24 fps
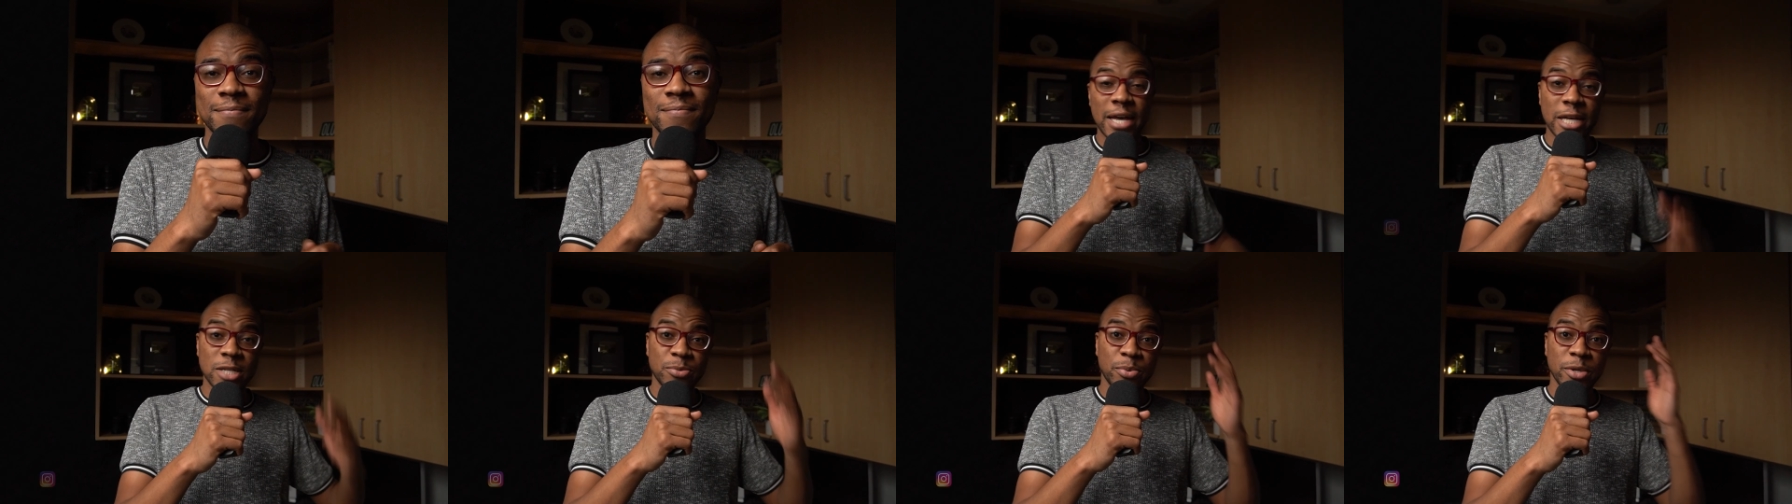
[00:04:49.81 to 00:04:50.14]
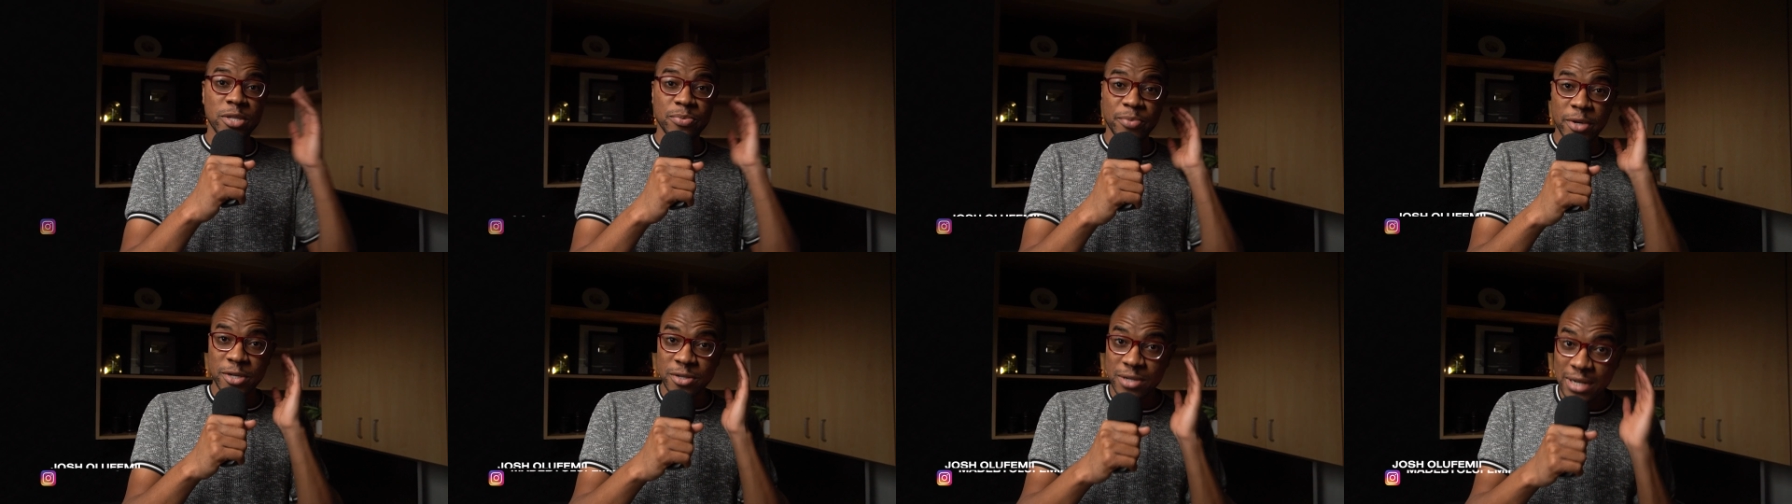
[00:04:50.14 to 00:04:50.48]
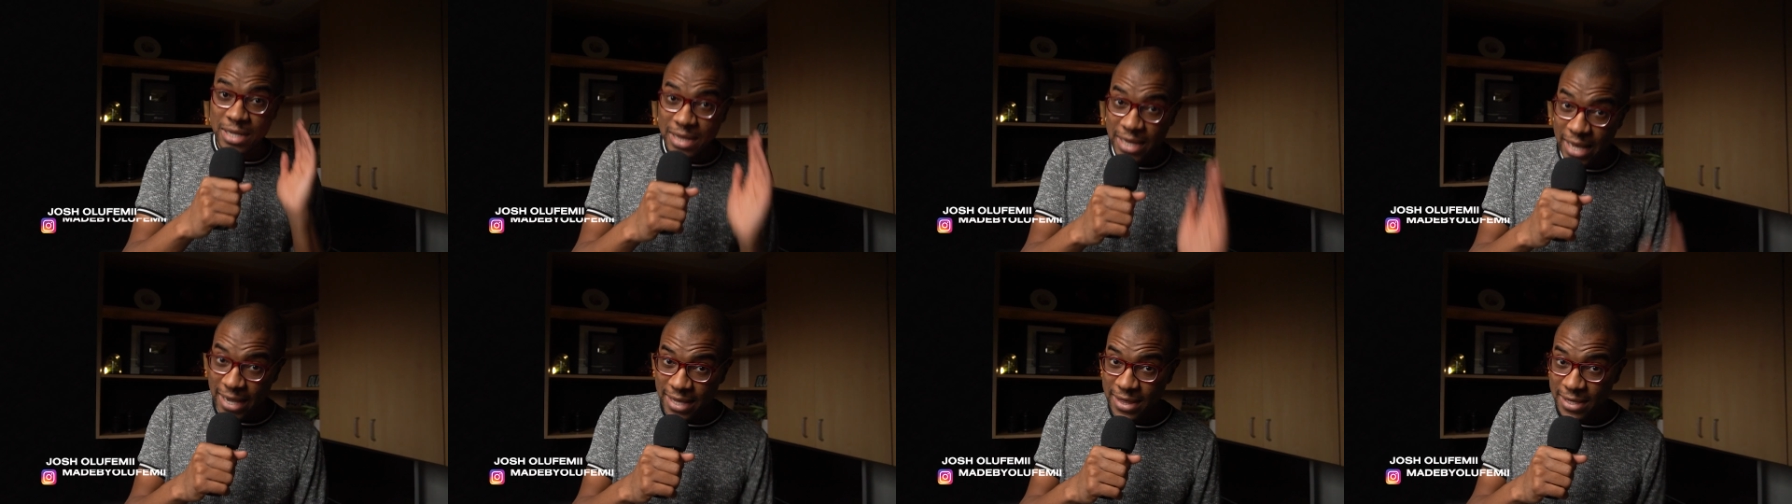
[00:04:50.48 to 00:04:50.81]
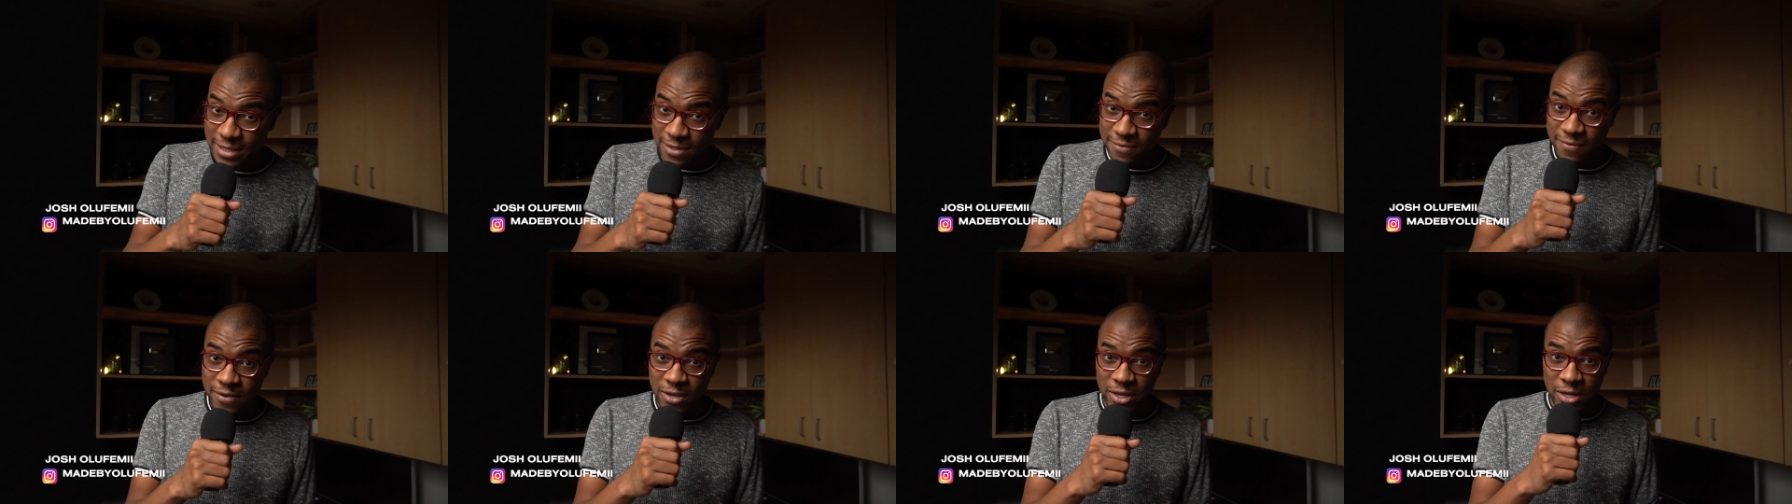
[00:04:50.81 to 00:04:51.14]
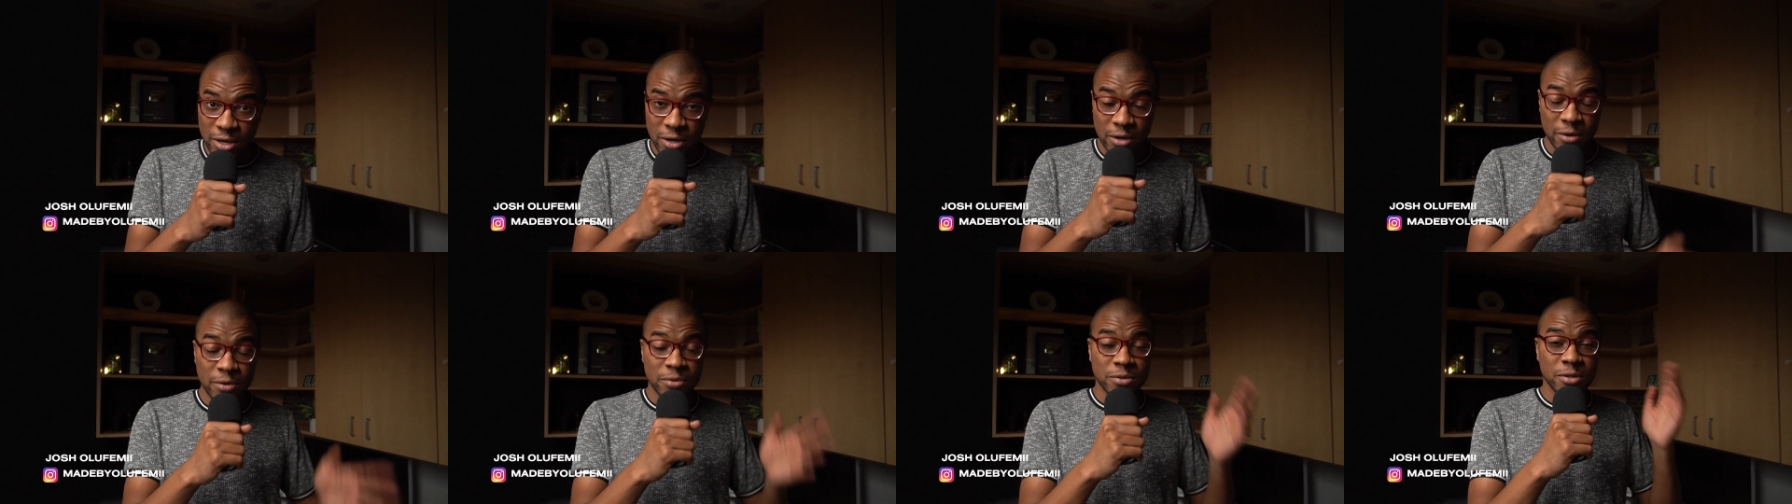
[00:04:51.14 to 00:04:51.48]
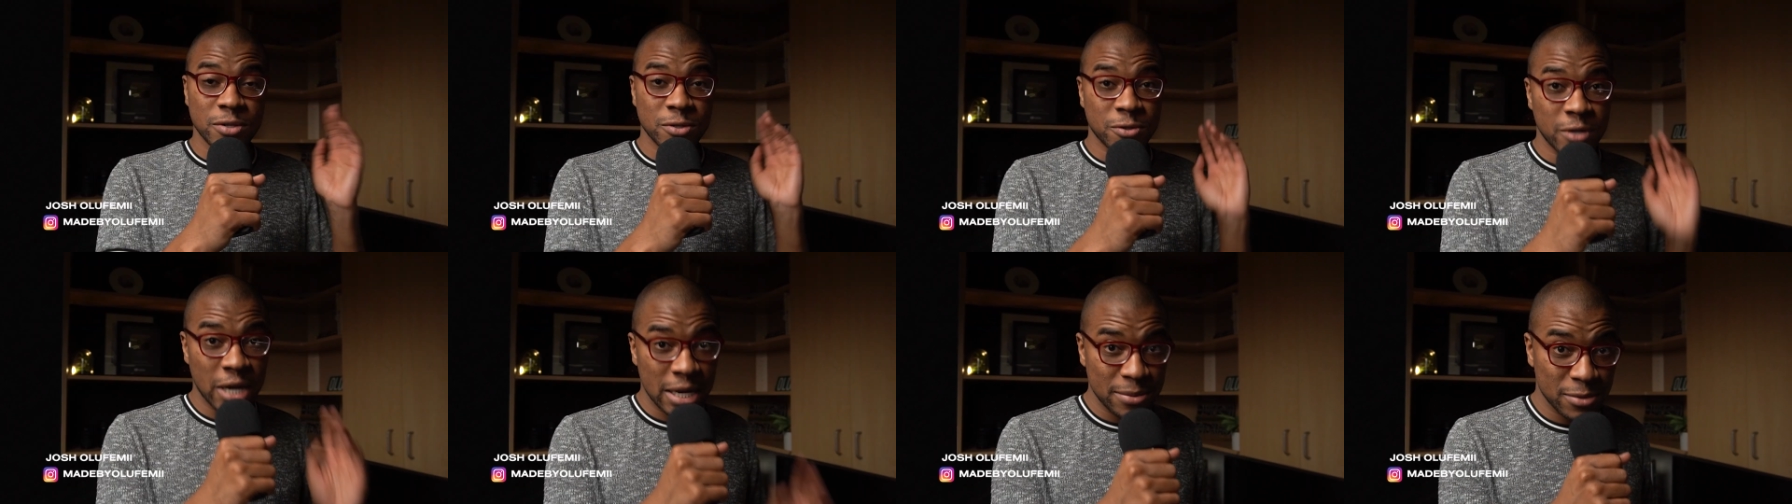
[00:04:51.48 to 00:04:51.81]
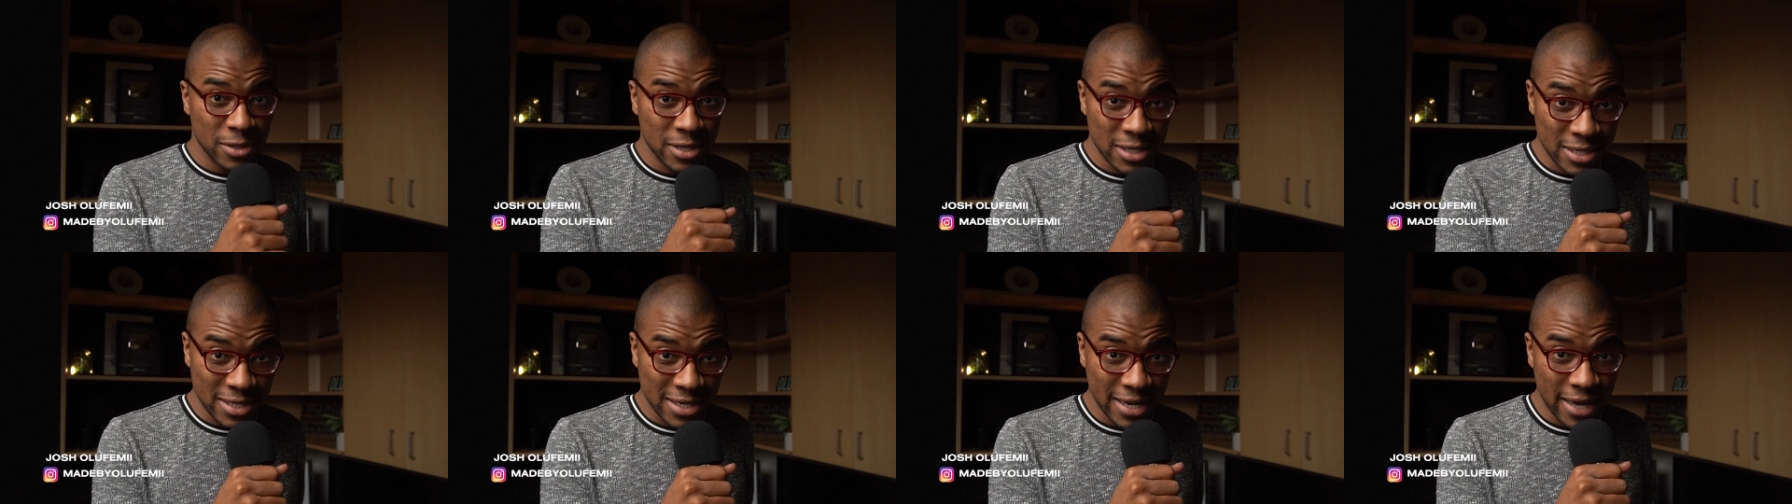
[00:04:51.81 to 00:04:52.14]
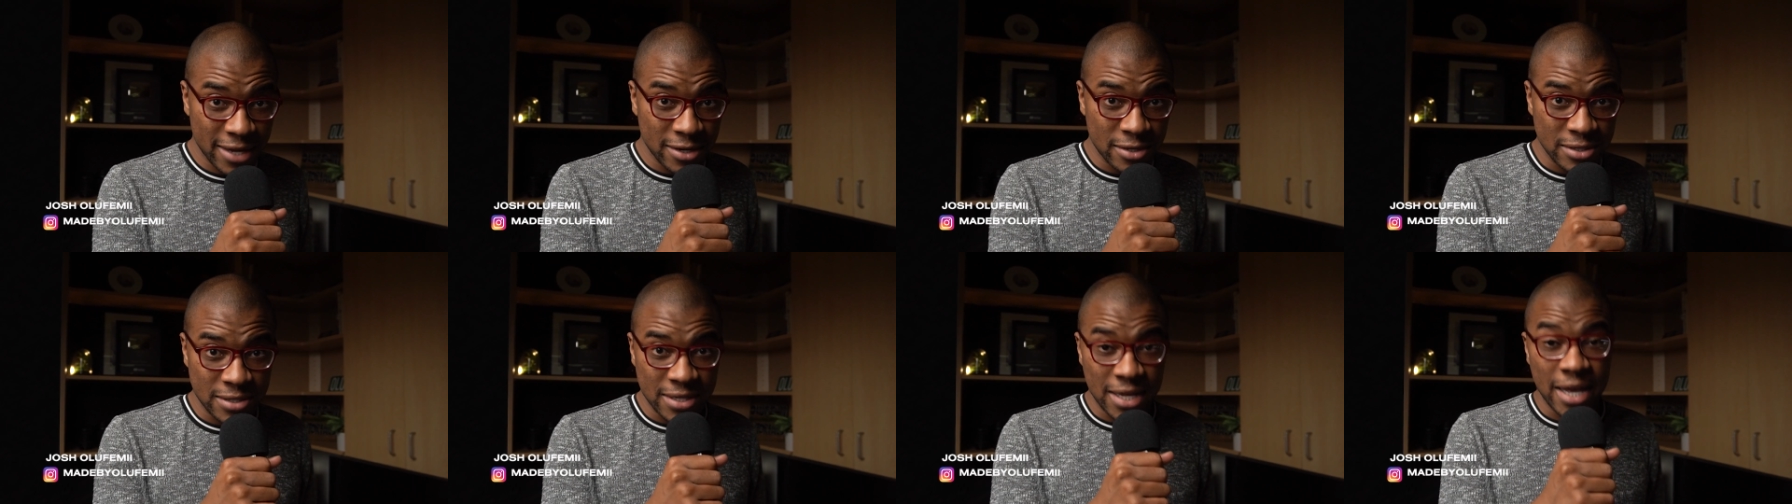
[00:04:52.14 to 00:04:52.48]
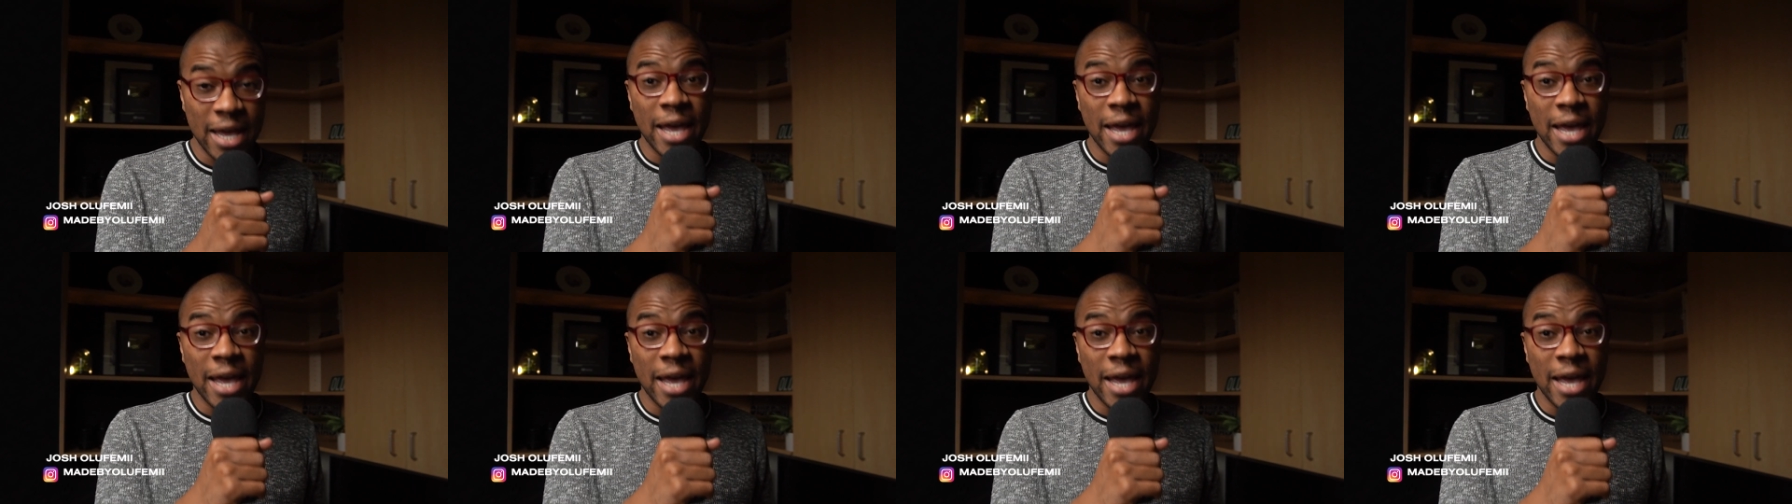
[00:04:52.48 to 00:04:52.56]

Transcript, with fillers: Guys, please make sure to like this video, subscribe to this channel,